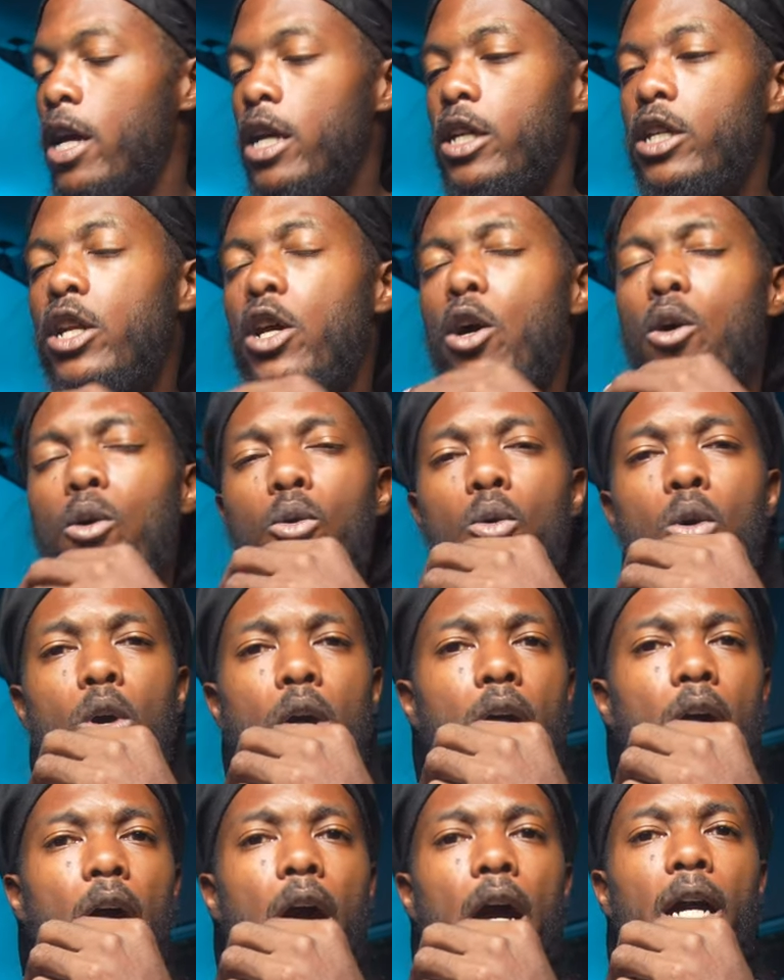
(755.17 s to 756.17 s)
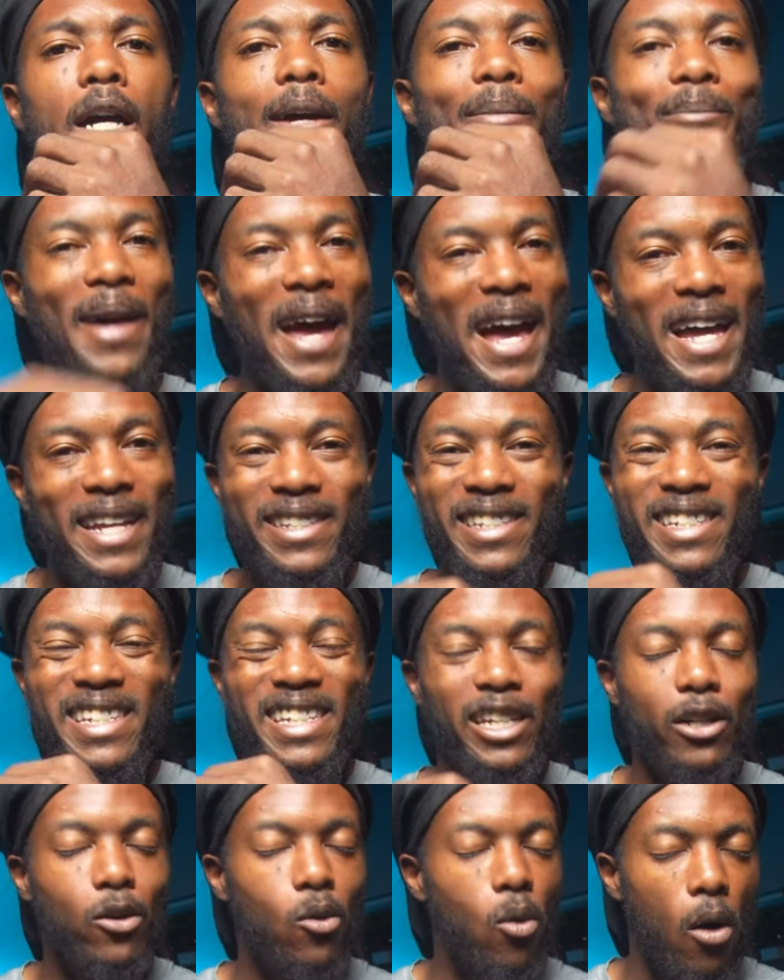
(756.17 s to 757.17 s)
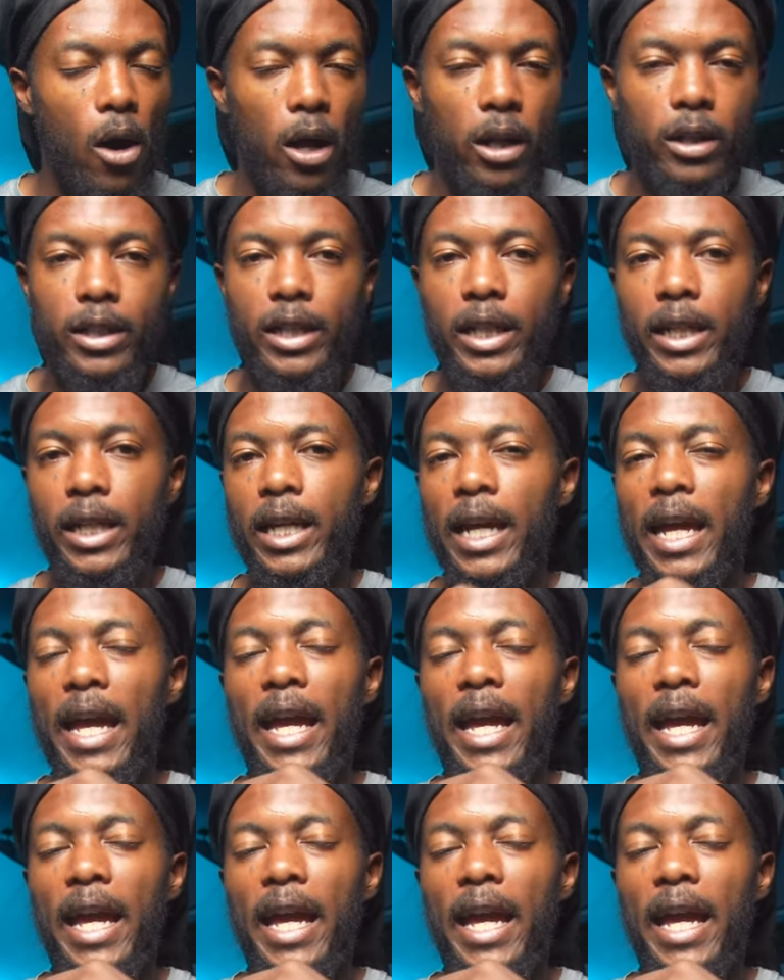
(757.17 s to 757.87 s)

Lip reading: you know, capacity, quality,